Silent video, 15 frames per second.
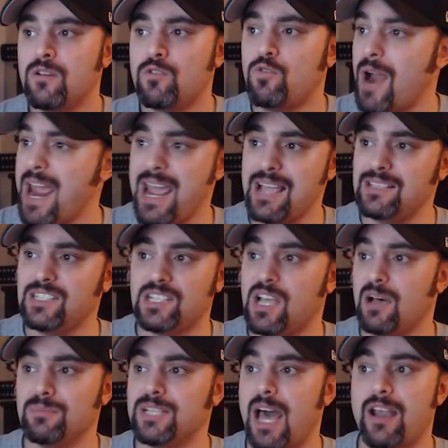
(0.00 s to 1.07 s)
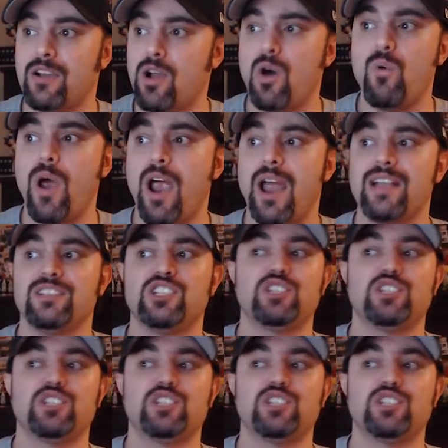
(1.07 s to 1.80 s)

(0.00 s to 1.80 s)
Reigns comes out of nowhere and